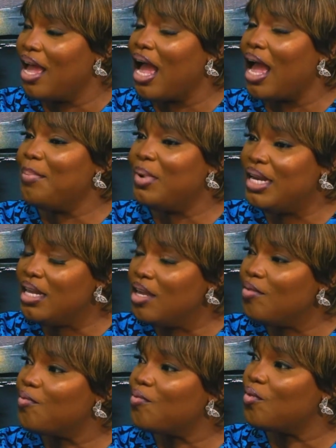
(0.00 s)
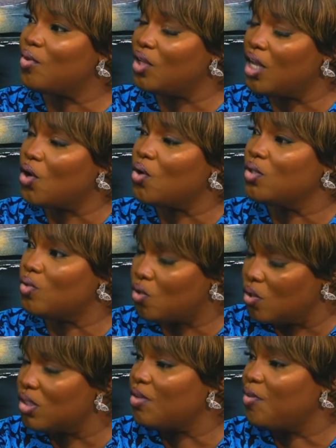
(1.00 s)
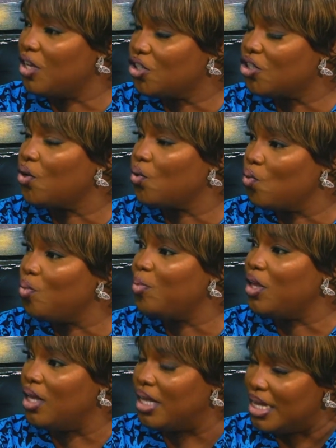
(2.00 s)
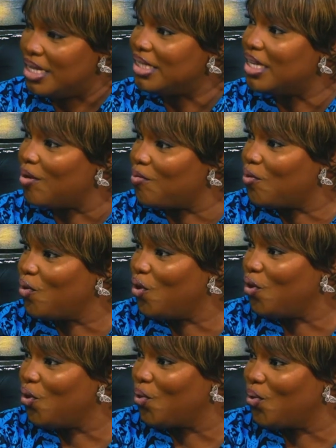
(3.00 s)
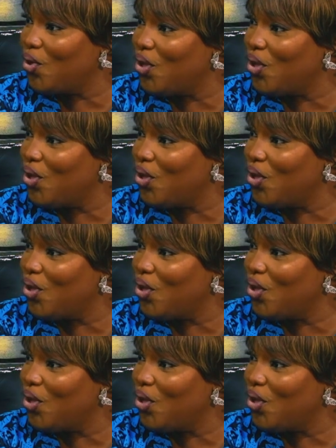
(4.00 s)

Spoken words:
I believe the conservation will be easier for you.